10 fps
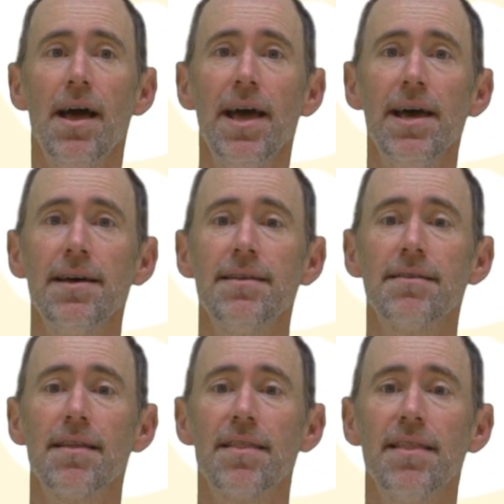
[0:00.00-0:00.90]
and
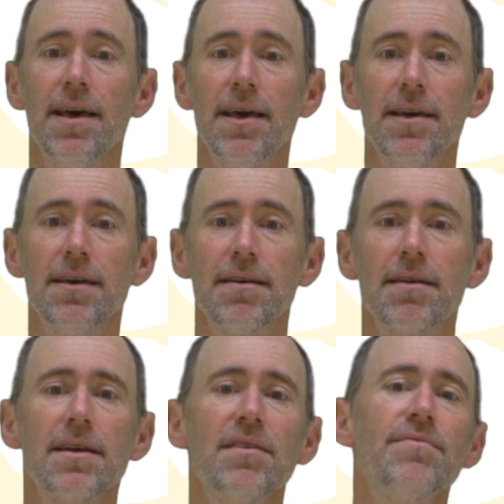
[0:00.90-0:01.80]
they
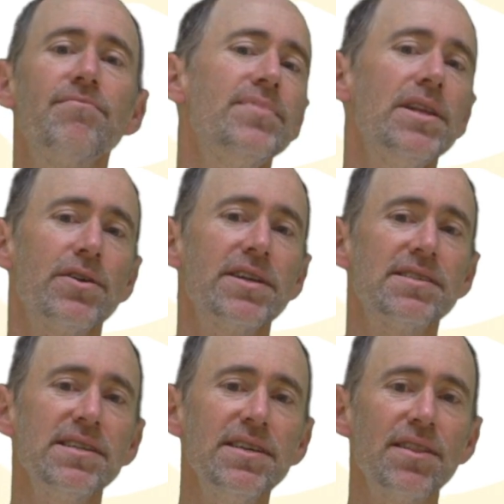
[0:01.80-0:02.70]
can, you can
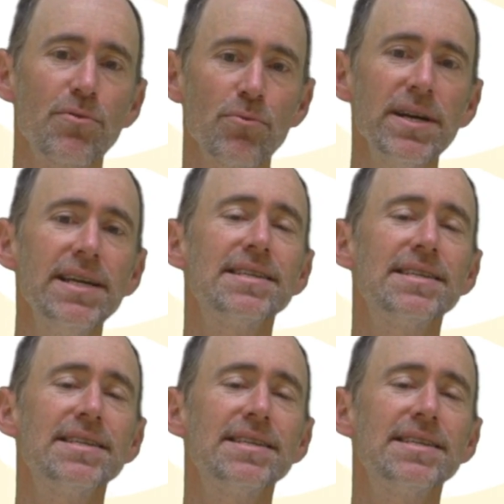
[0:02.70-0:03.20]
see 3